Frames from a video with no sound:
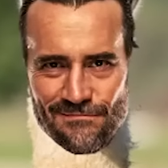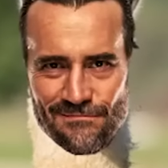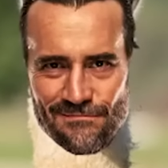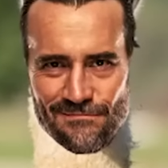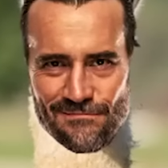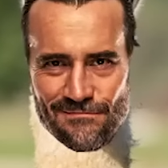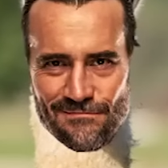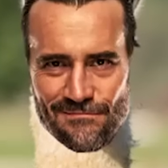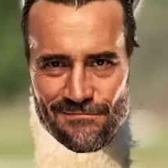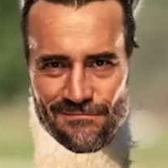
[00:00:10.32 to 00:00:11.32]

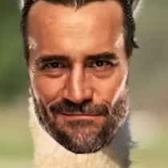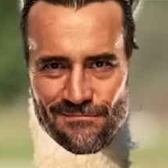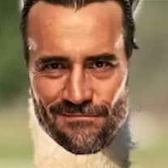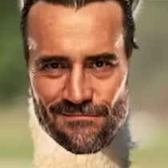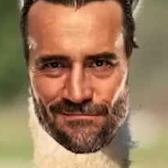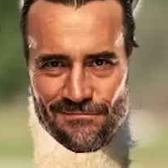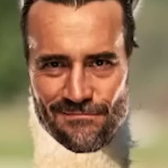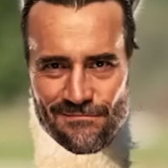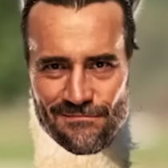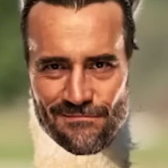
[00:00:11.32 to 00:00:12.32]

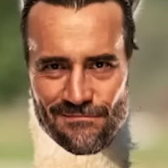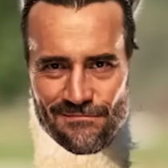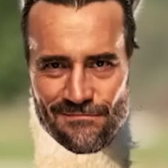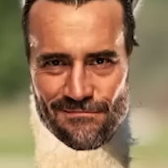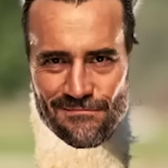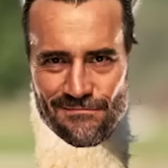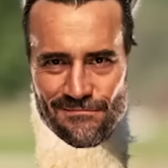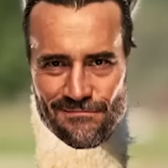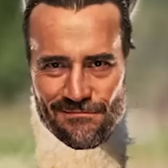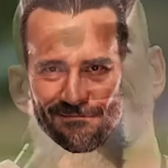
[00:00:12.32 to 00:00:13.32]

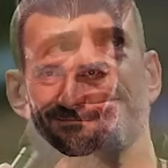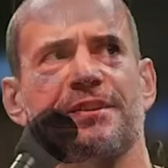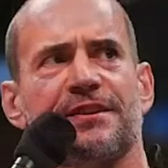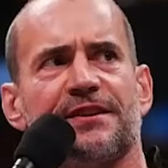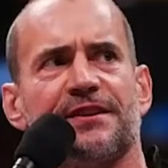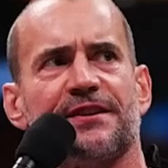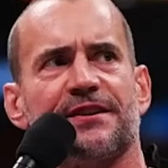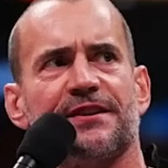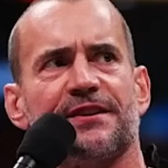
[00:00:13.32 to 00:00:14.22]
(not speaking)